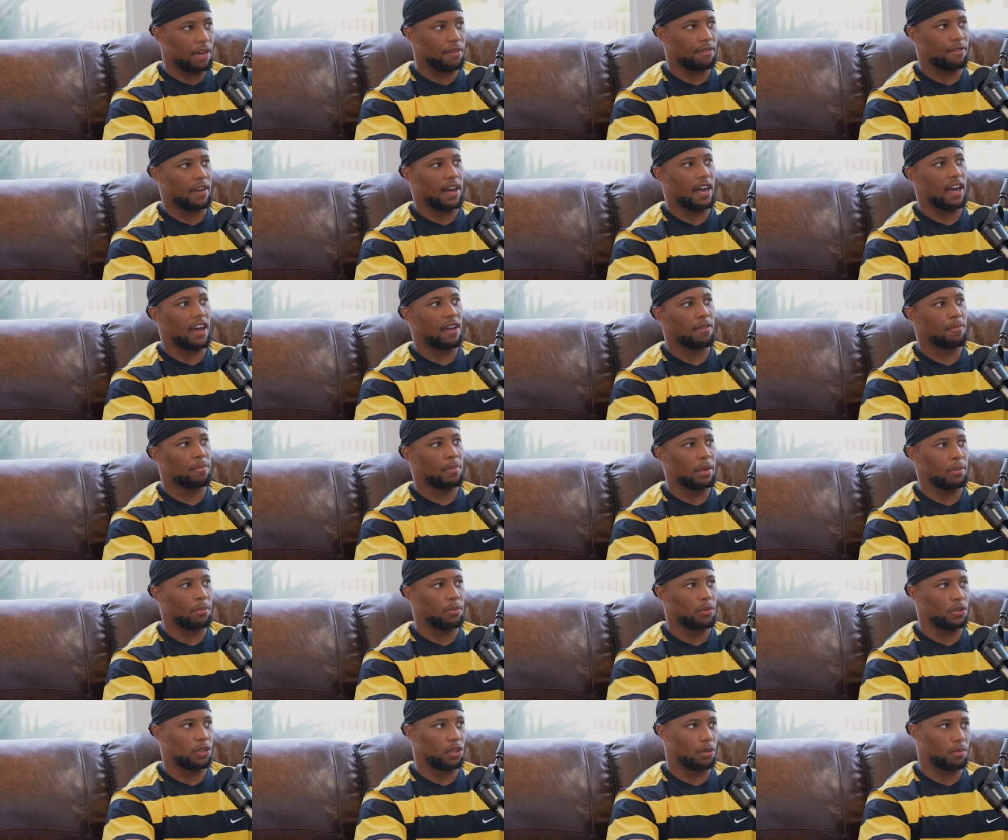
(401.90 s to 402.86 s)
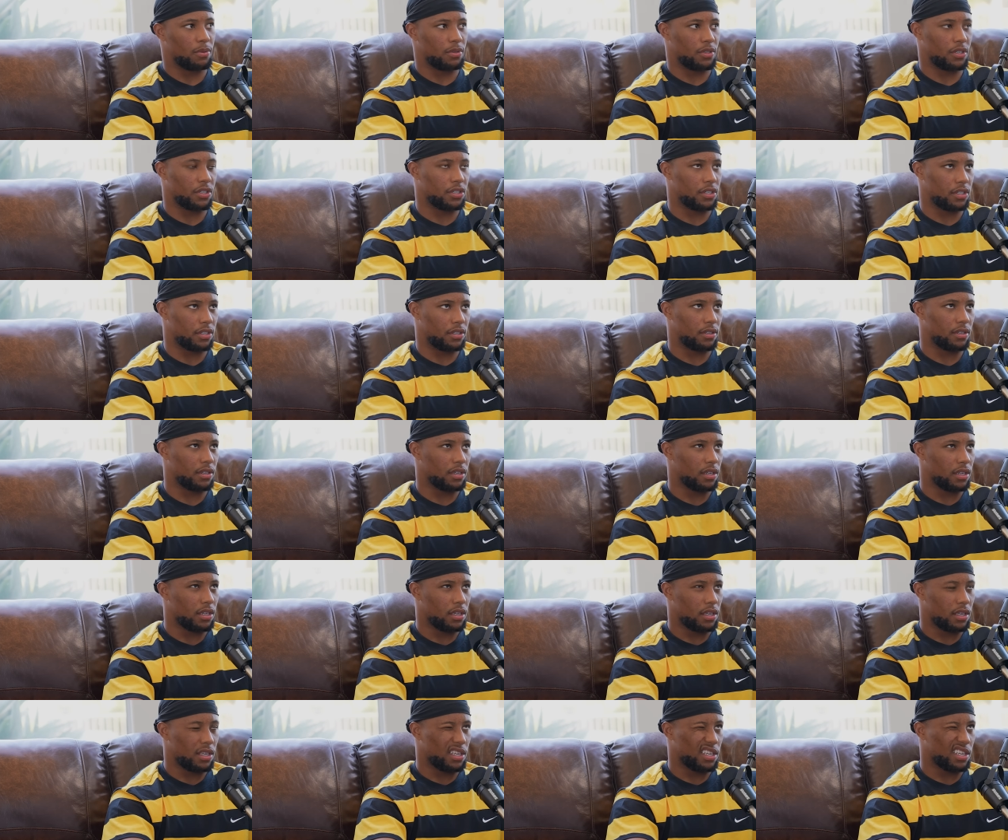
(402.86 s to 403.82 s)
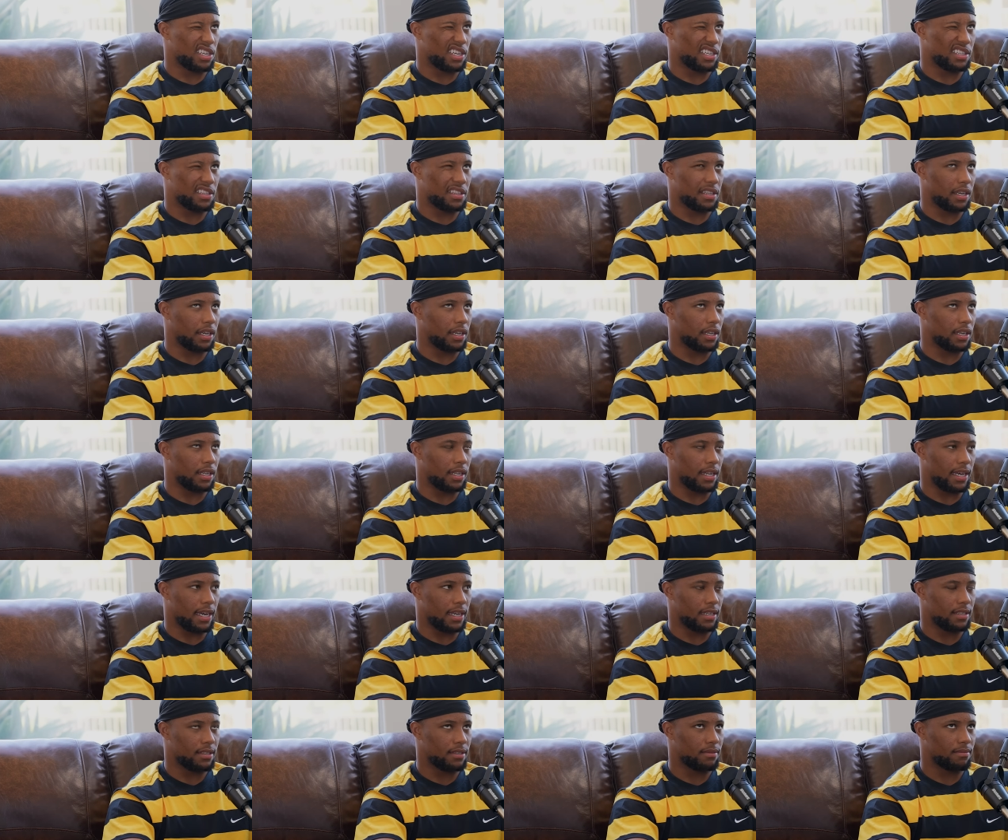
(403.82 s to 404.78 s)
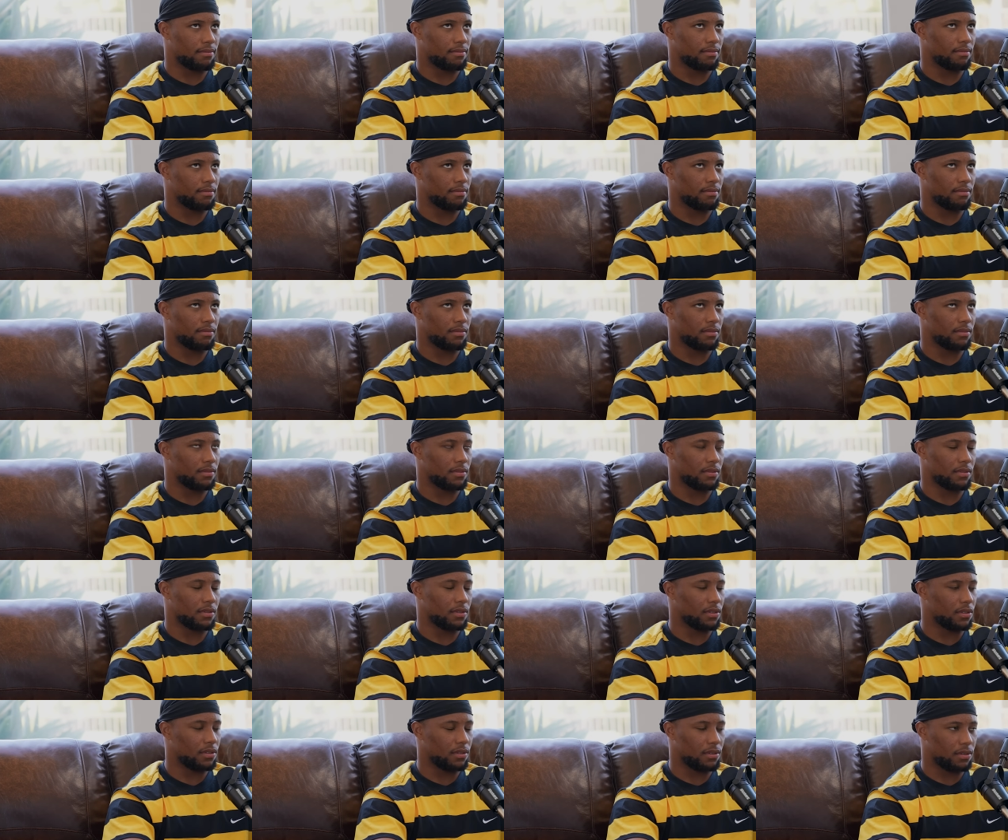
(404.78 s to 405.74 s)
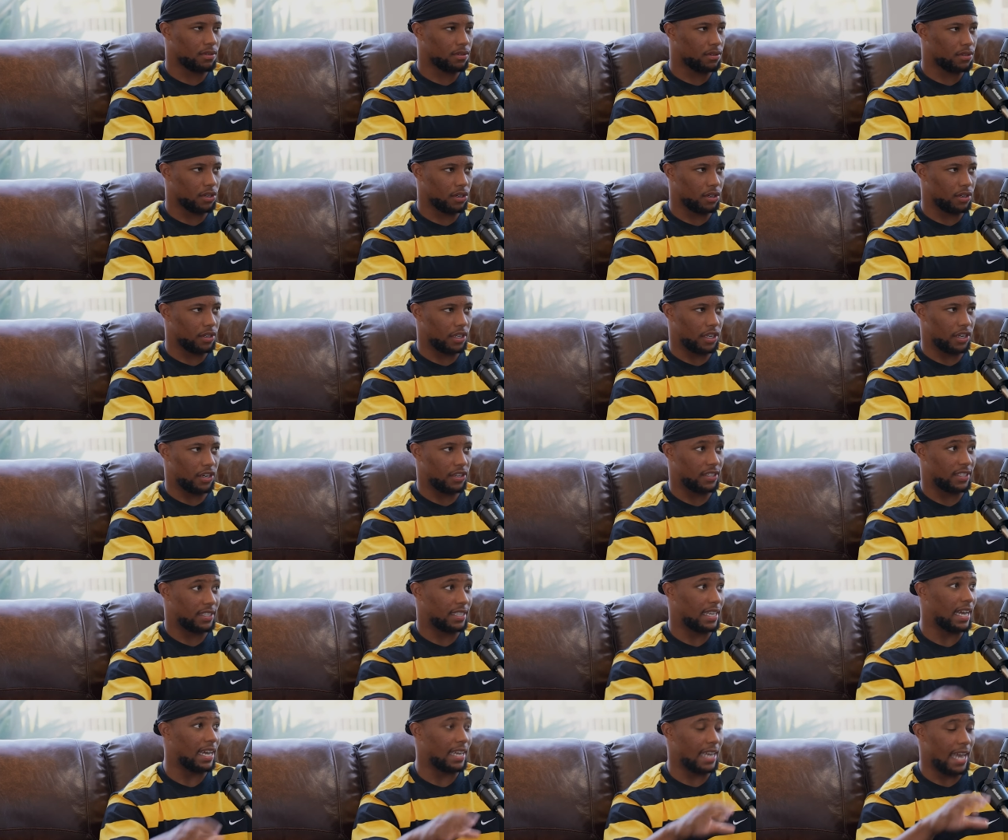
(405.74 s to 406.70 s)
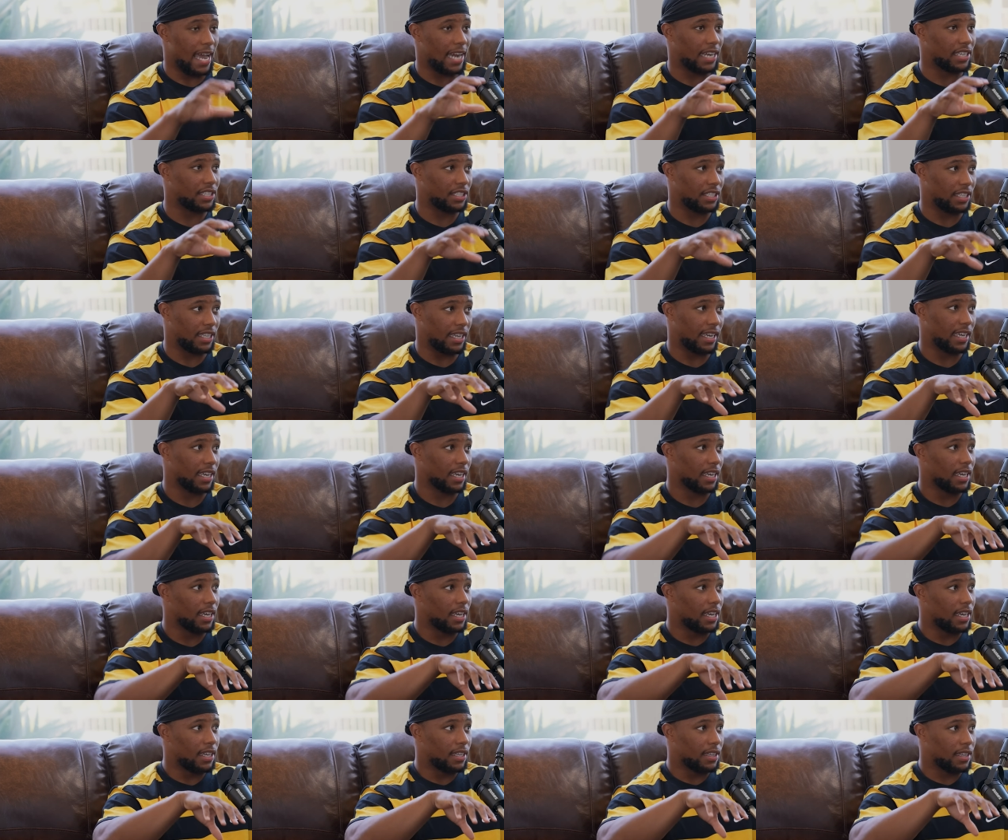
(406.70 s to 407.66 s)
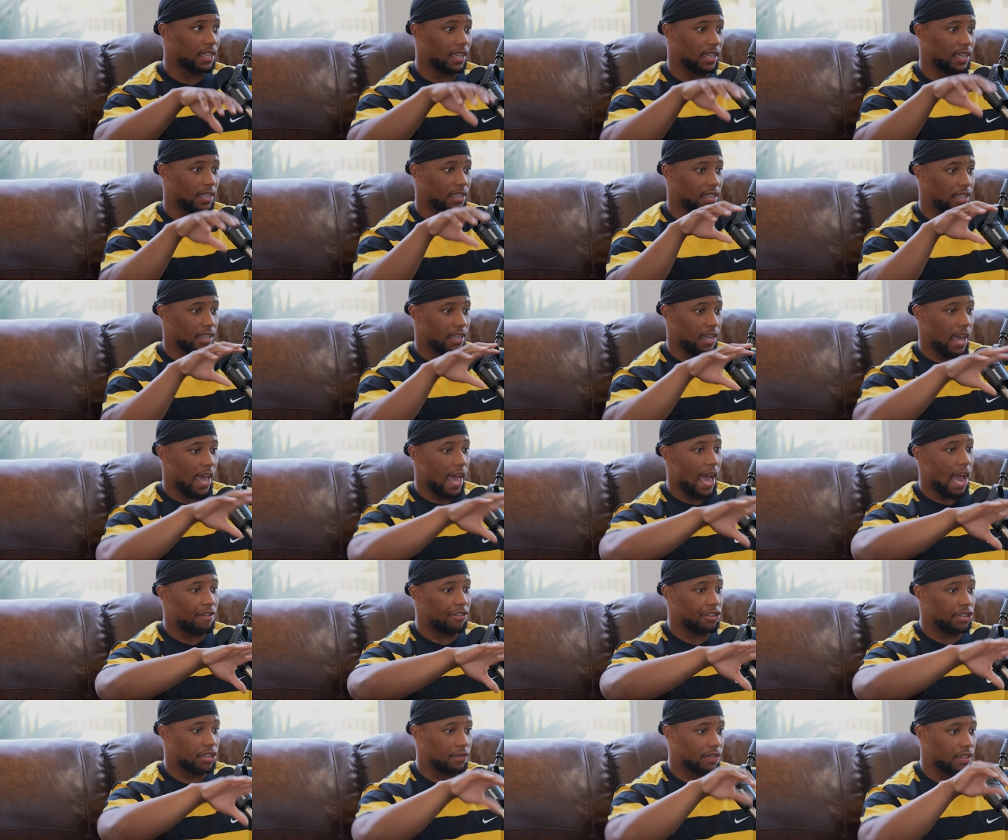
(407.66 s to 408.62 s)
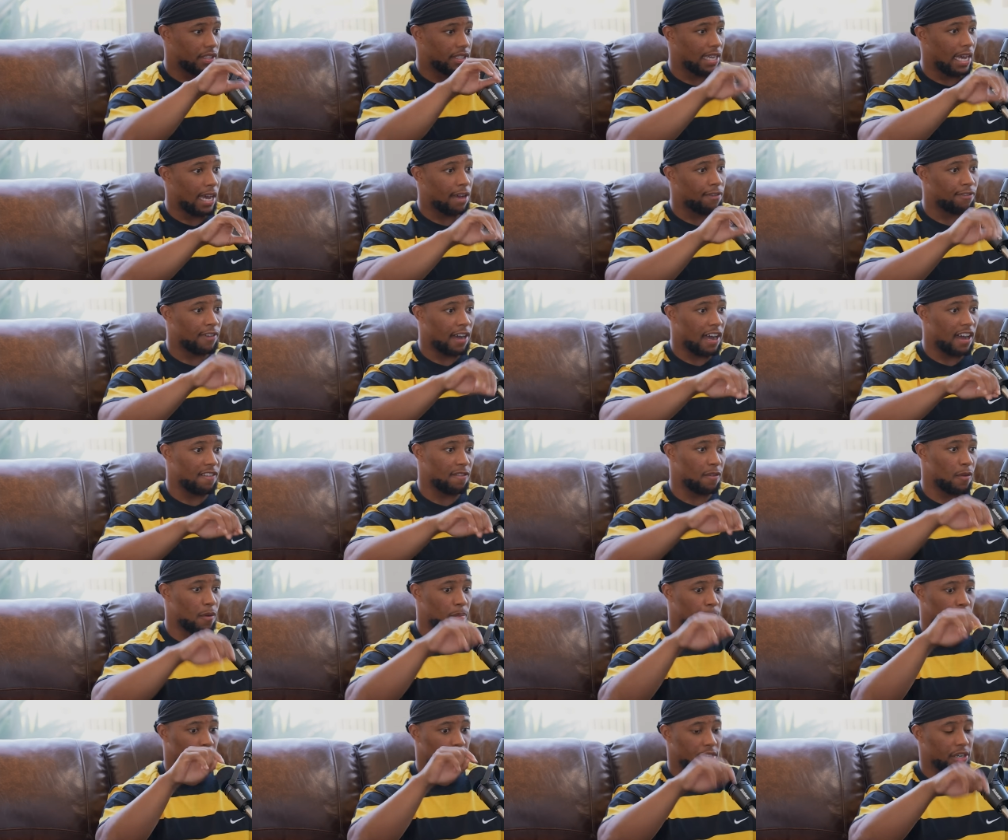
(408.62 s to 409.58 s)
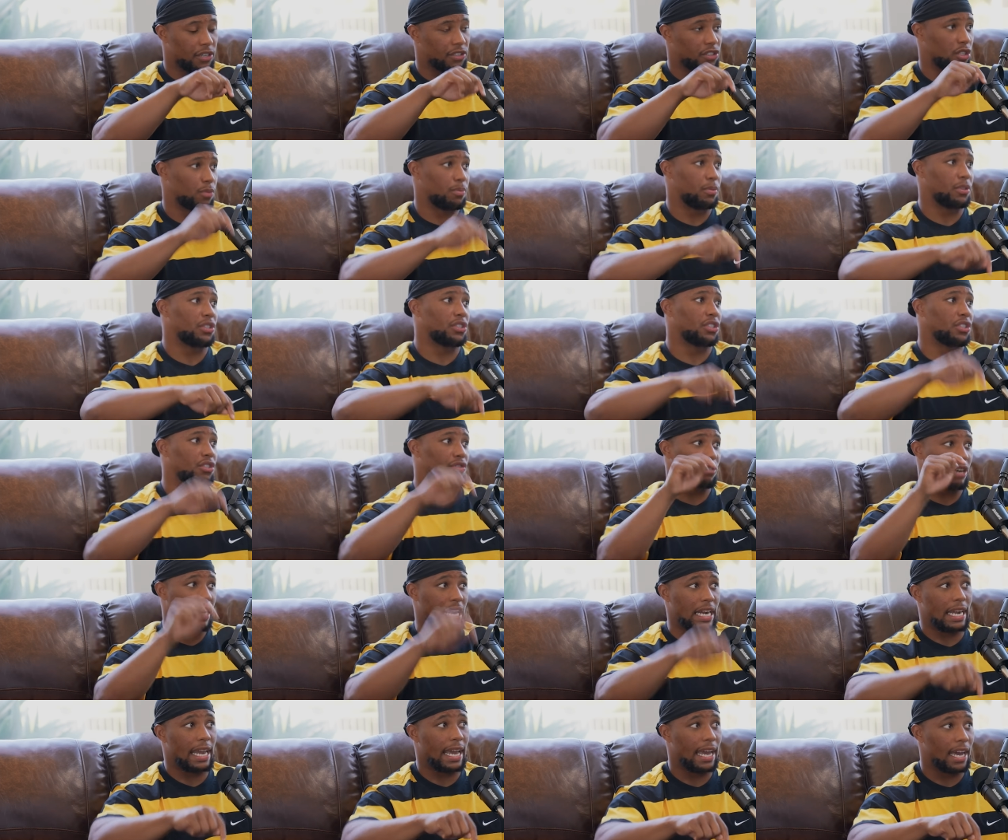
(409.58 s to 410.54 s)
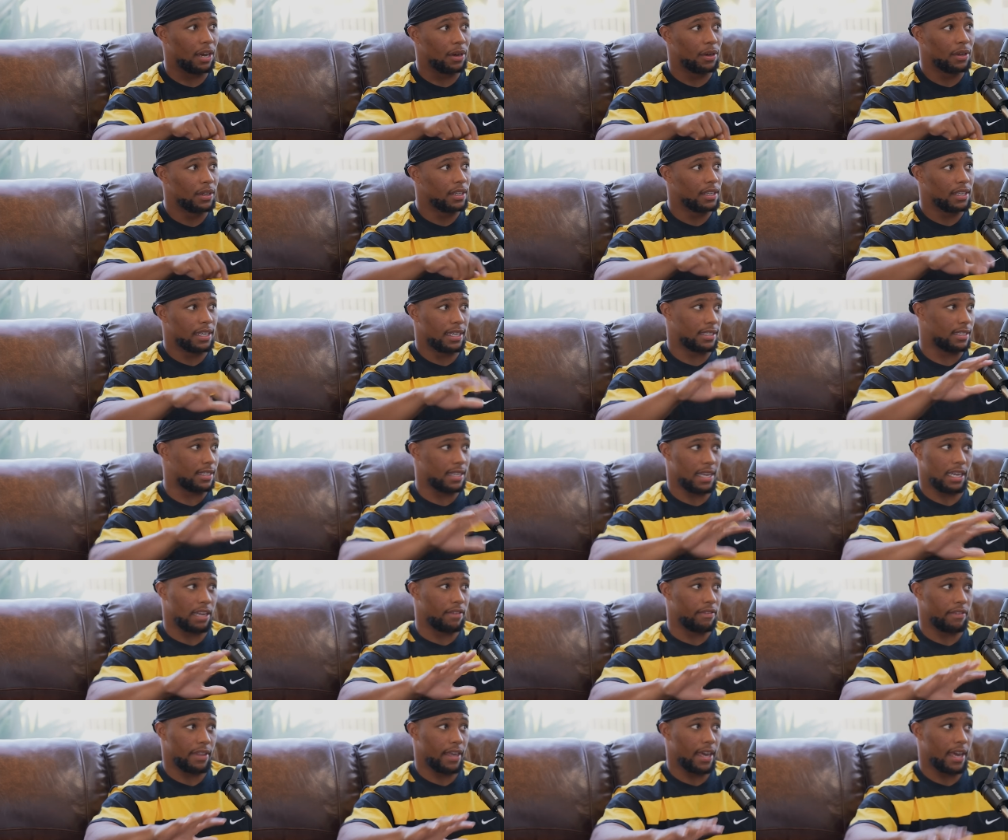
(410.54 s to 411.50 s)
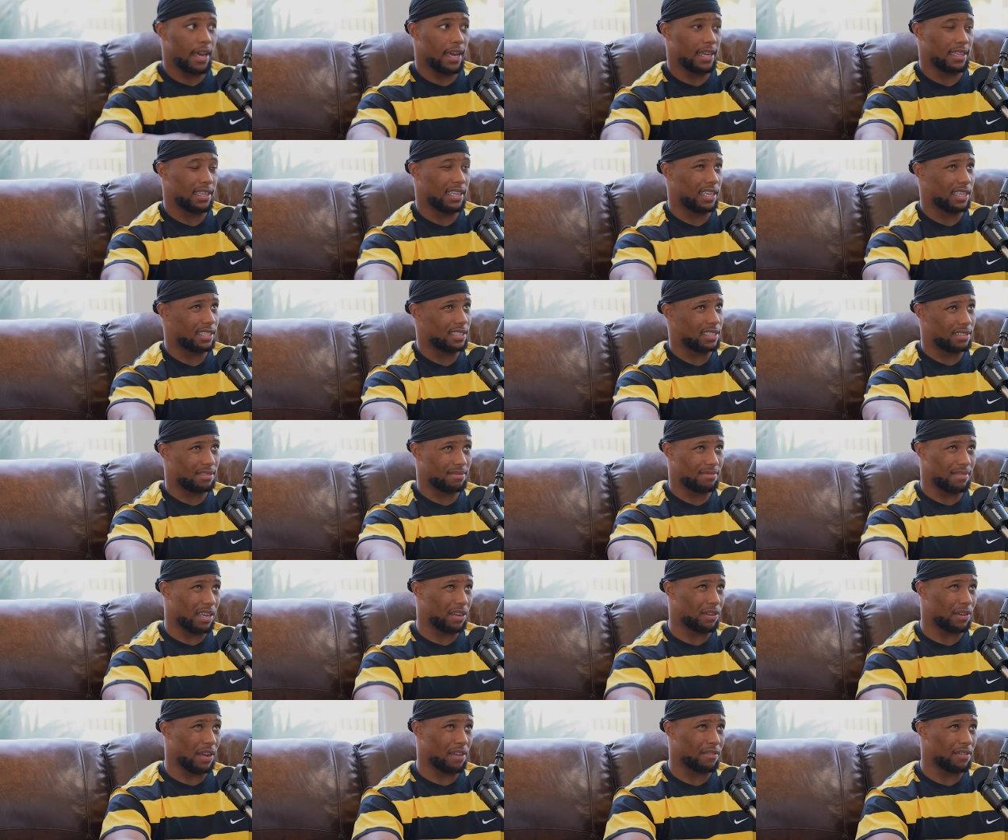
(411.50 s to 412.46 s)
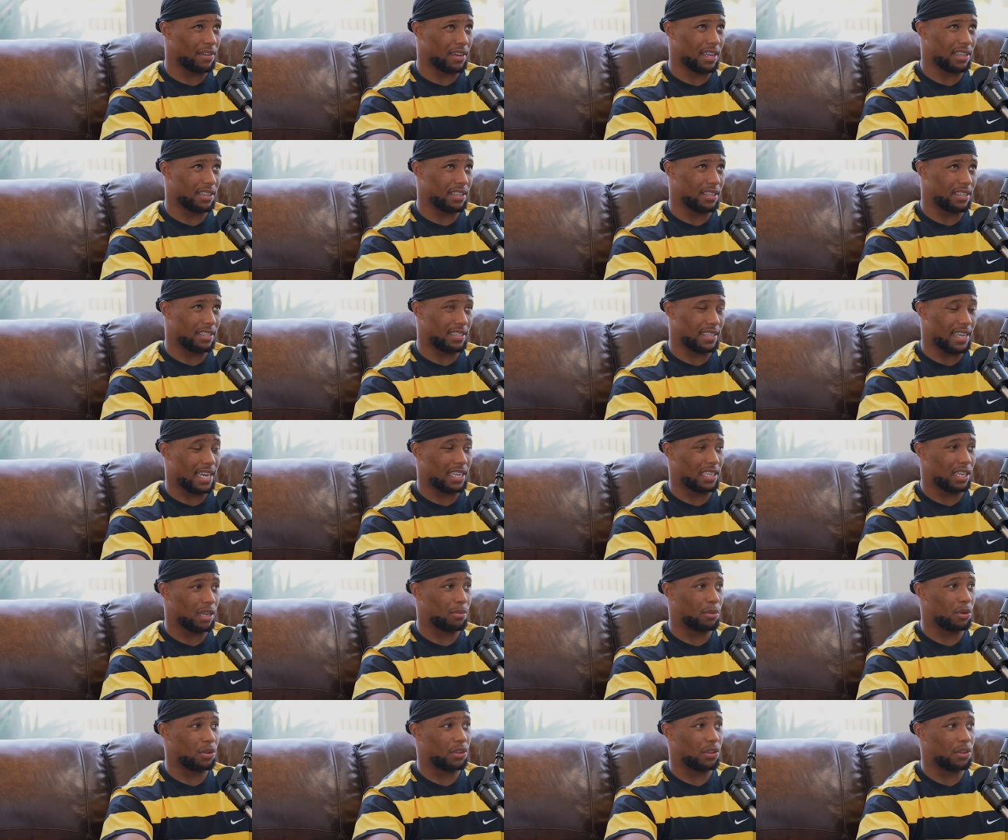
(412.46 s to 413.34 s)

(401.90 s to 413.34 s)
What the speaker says: 5 people in your position, I think, in the last certain years. It's not actually like the average of the top 5 players in your position right now. It's not even that. I think I forgot the exact number of